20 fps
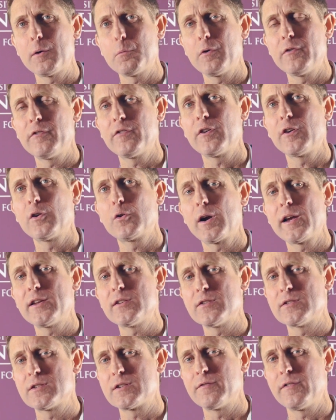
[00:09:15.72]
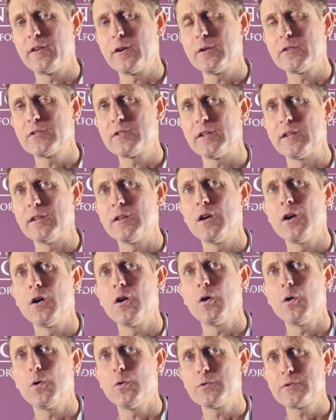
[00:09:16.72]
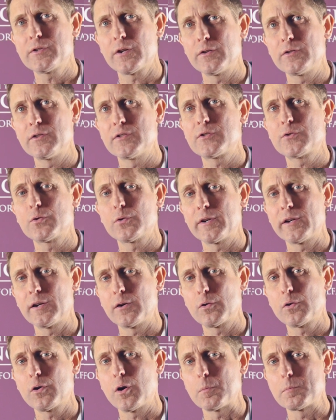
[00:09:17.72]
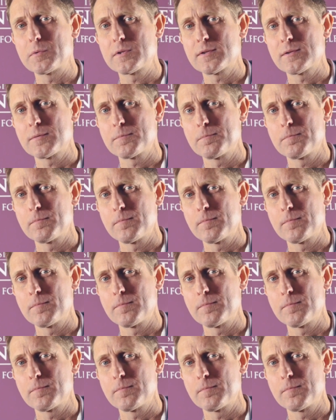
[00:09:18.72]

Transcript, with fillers: and with greater severity, also destroying crops.